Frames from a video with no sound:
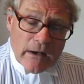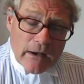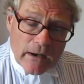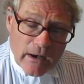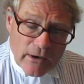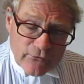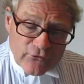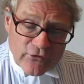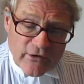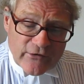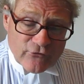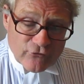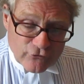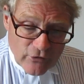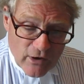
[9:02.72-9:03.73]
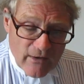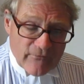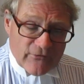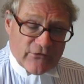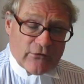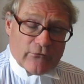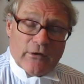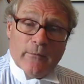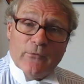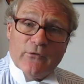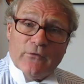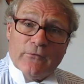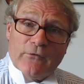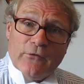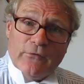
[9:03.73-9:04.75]
Untraced Drivers
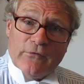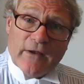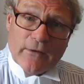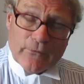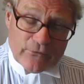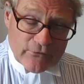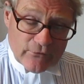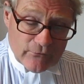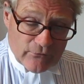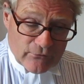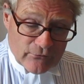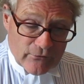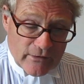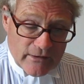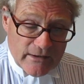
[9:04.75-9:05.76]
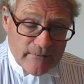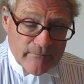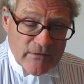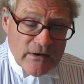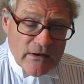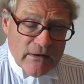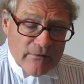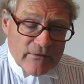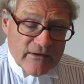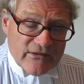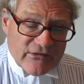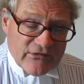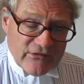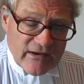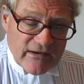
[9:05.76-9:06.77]
Agreement of 2003, the
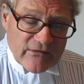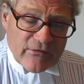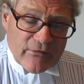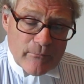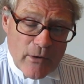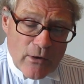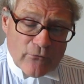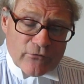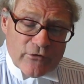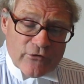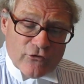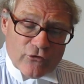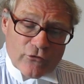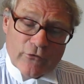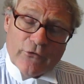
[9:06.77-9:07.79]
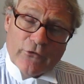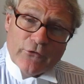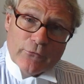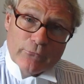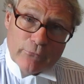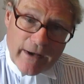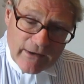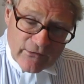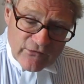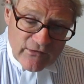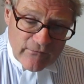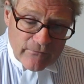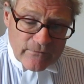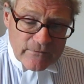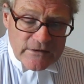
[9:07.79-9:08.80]
sixth Motor Insurance
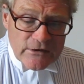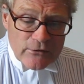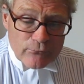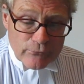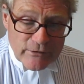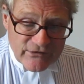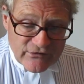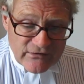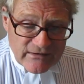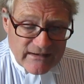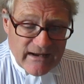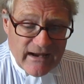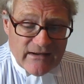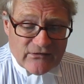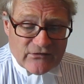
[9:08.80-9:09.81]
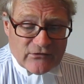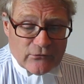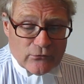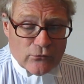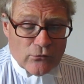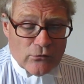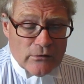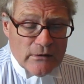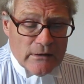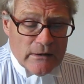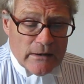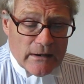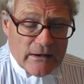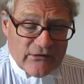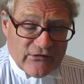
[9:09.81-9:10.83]
Directive, recent case law
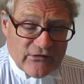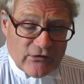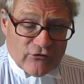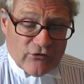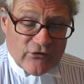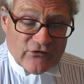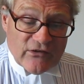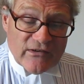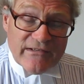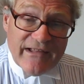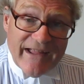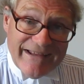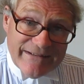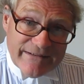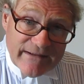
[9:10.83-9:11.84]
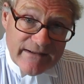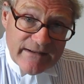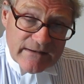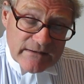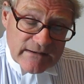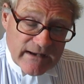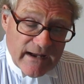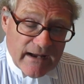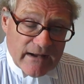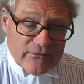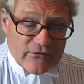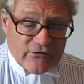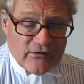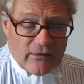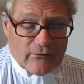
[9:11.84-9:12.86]
such as Delaney
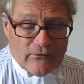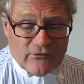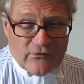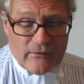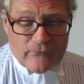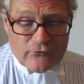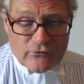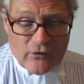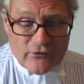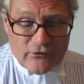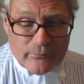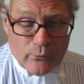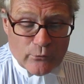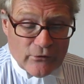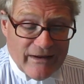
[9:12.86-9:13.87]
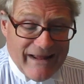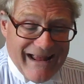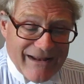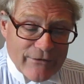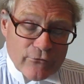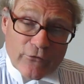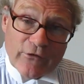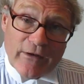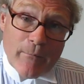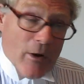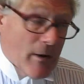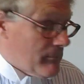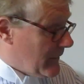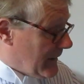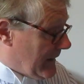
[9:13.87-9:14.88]
and Secretary of State for Transport, and Andrews and
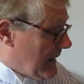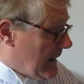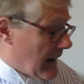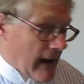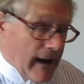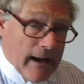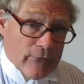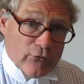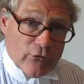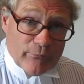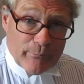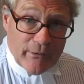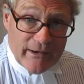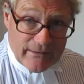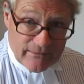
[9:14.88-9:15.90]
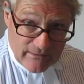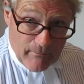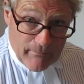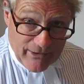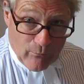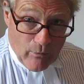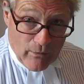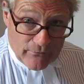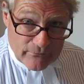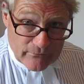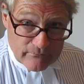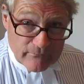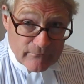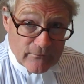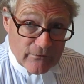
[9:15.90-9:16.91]
MIB, Andrews being a big one
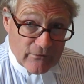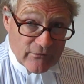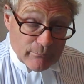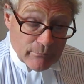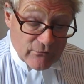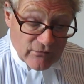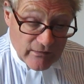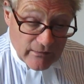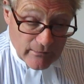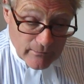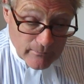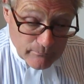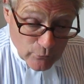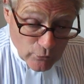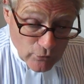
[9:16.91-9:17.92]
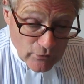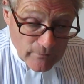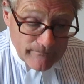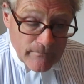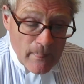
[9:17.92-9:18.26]
for this particular book,